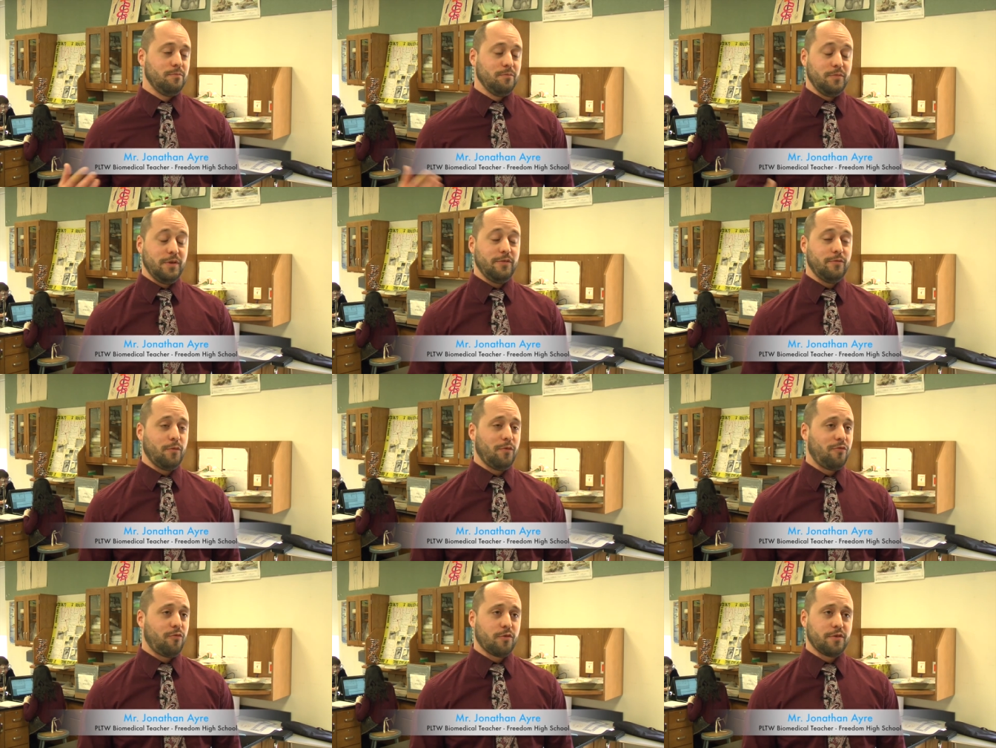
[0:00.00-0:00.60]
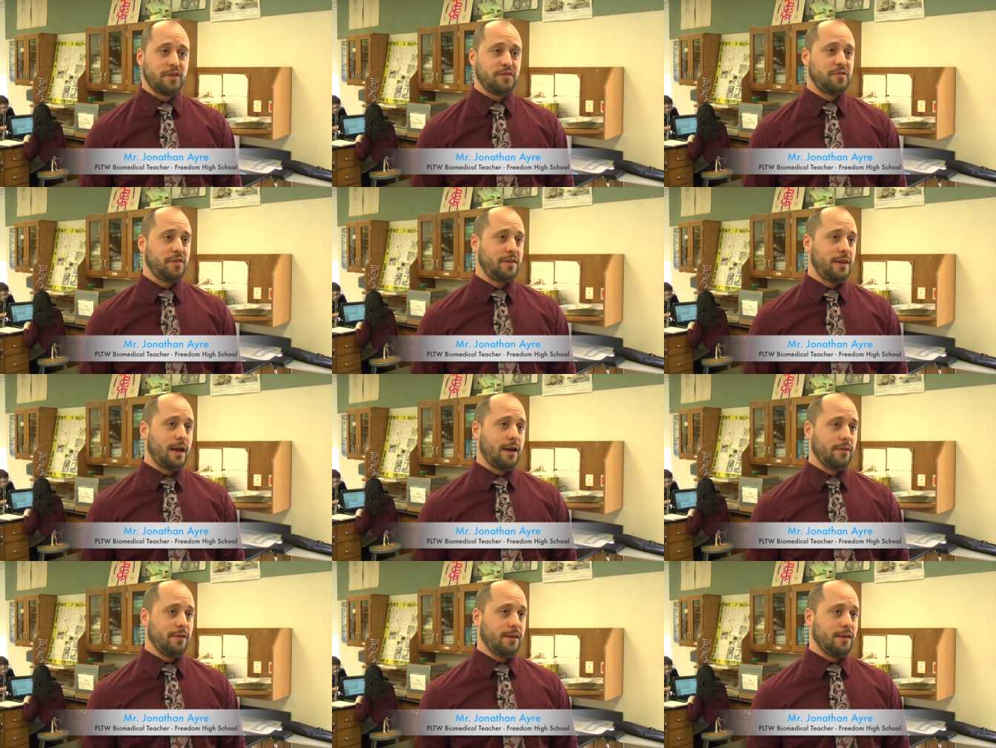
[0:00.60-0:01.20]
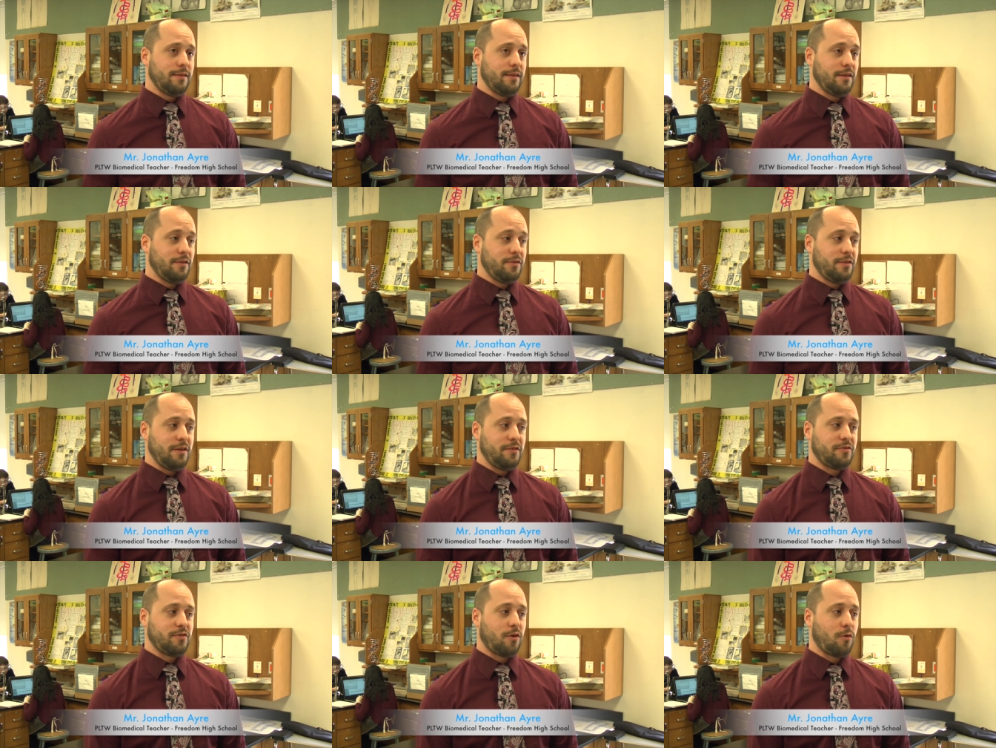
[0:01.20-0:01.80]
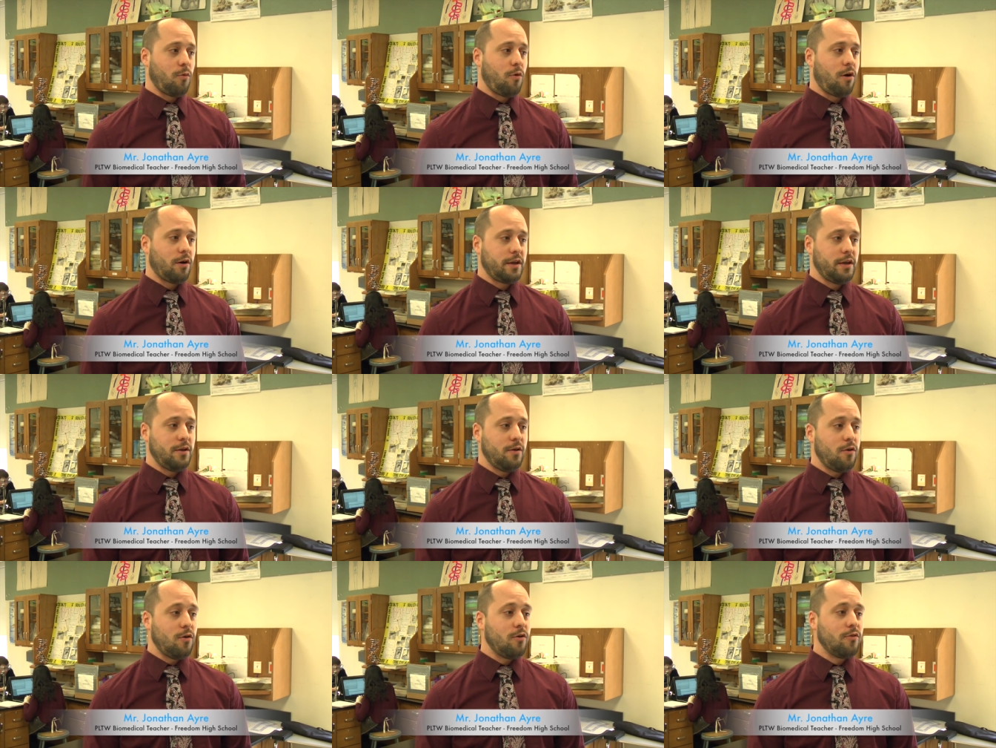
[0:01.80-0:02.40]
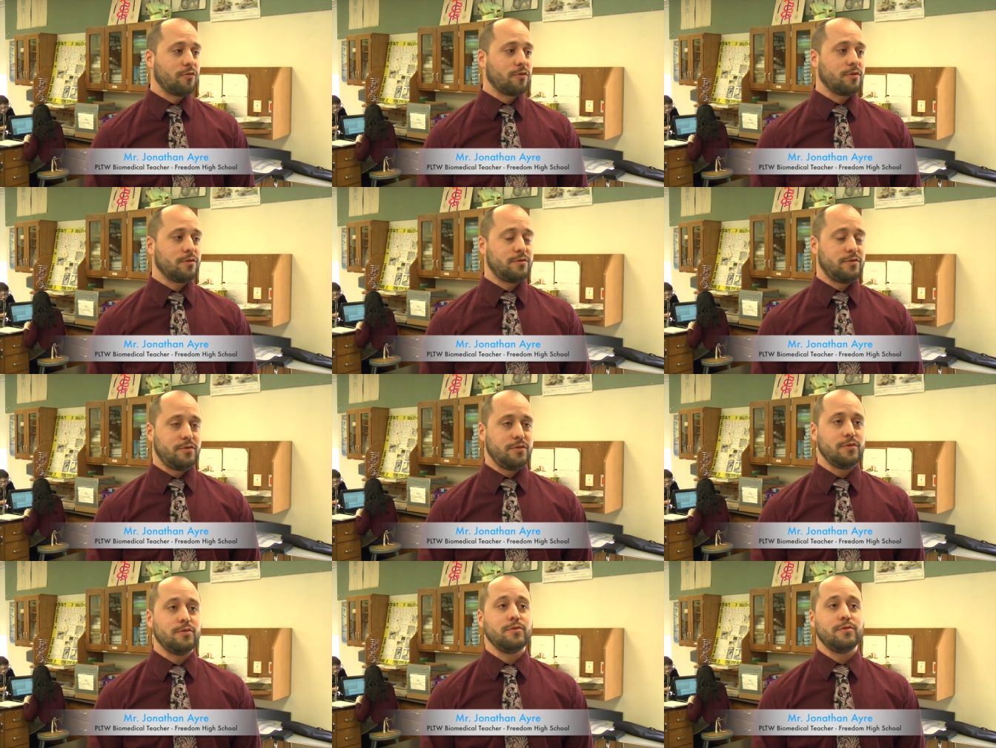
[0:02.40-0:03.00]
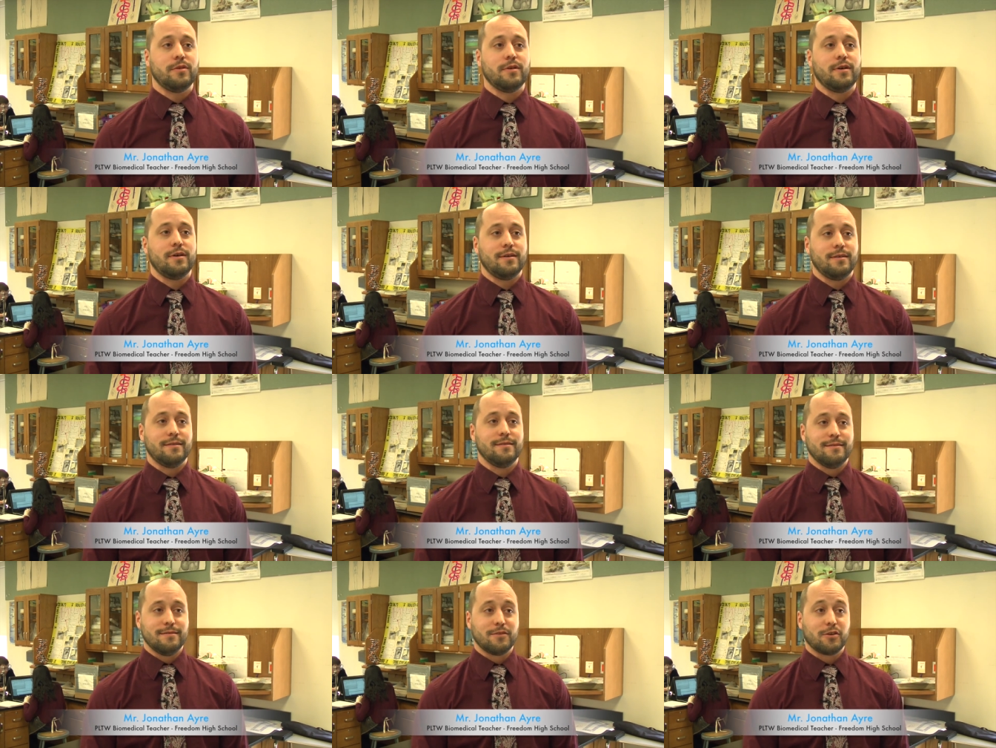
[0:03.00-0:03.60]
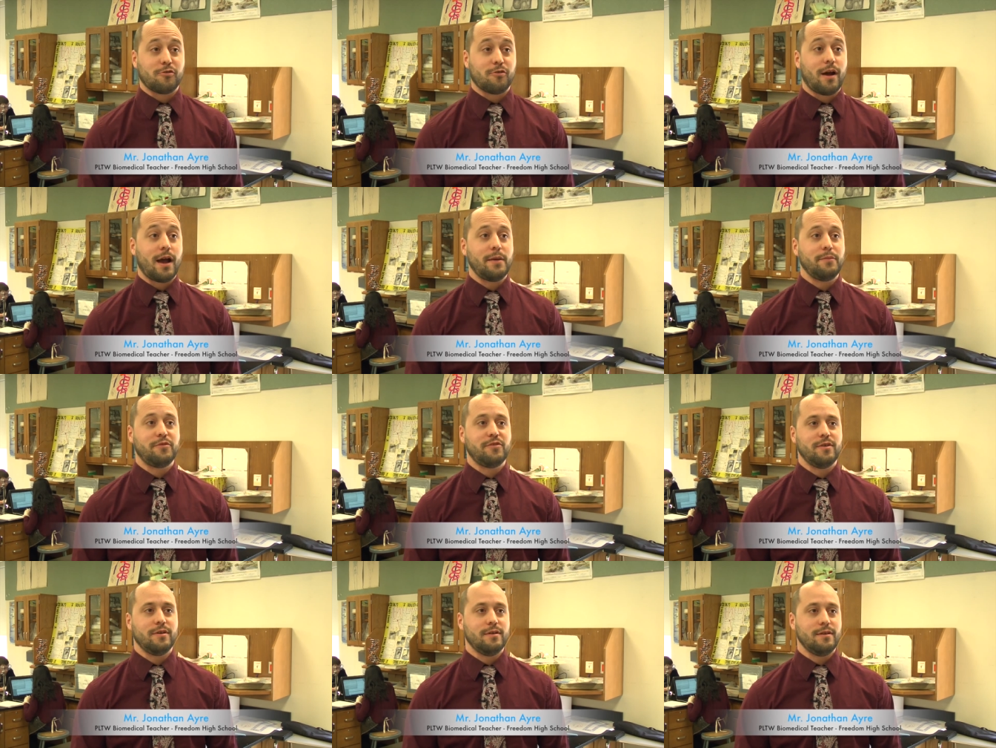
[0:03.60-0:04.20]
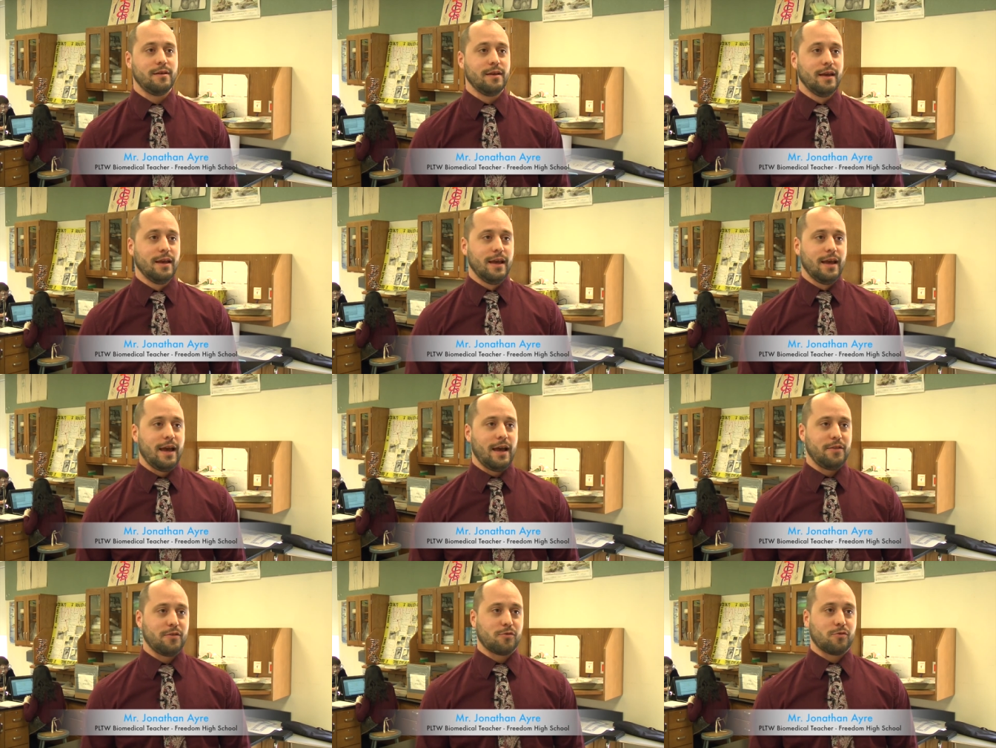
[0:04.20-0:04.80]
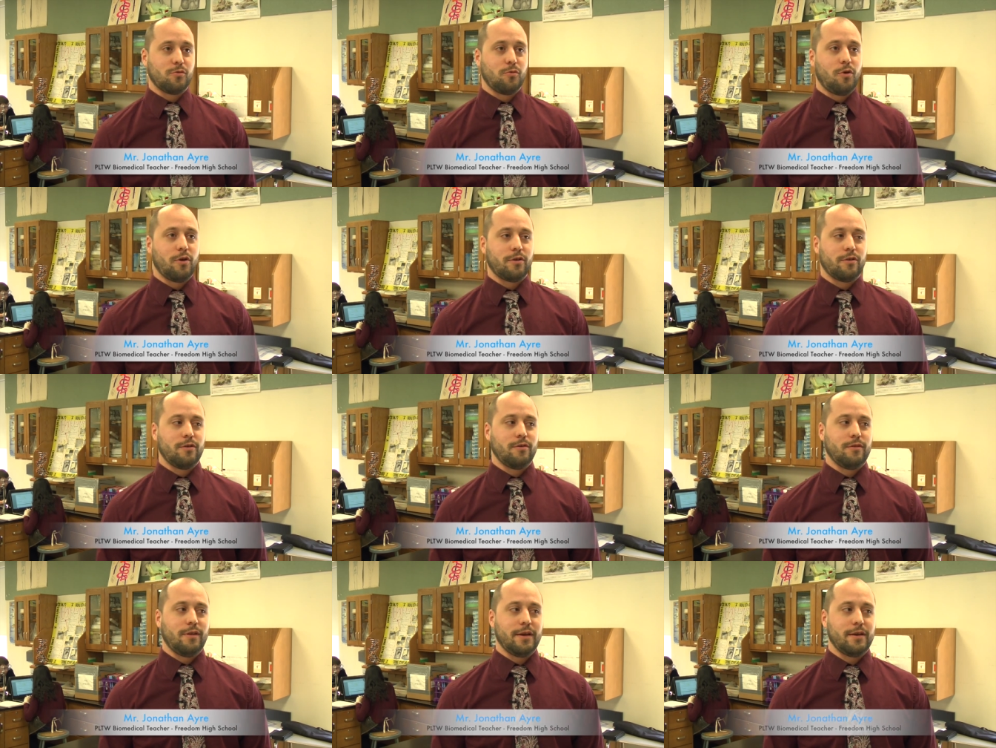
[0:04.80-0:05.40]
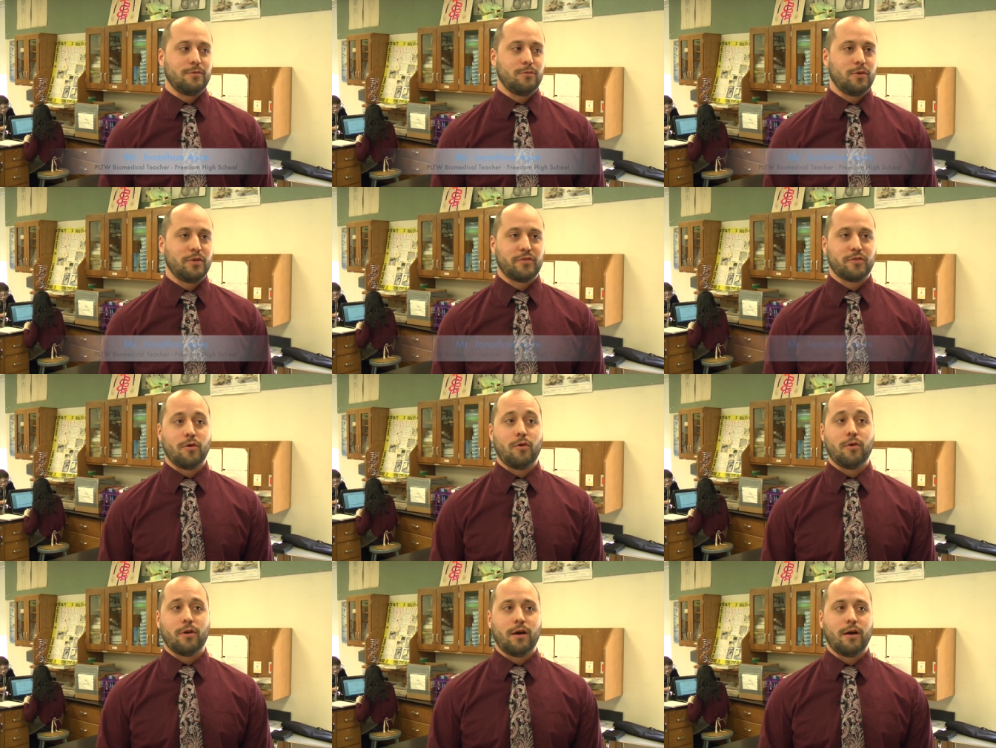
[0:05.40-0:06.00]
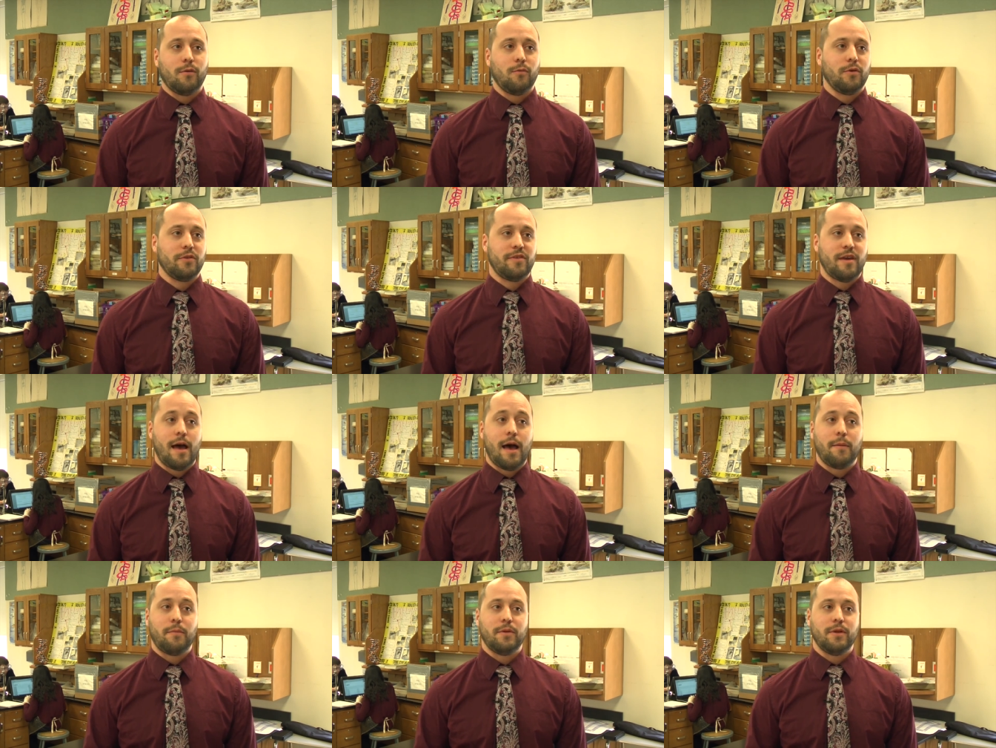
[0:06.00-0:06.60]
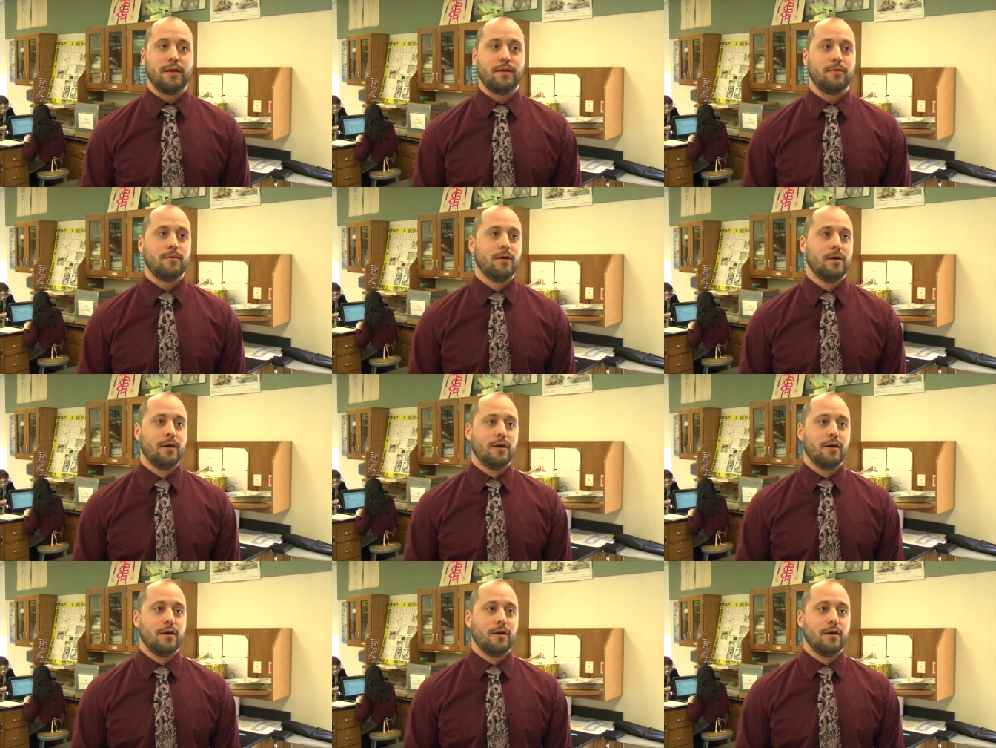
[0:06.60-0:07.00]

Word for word: even before they sit down, they, they, they start walking over to the, the crime scene and they're wondering like what's going on, what's happening,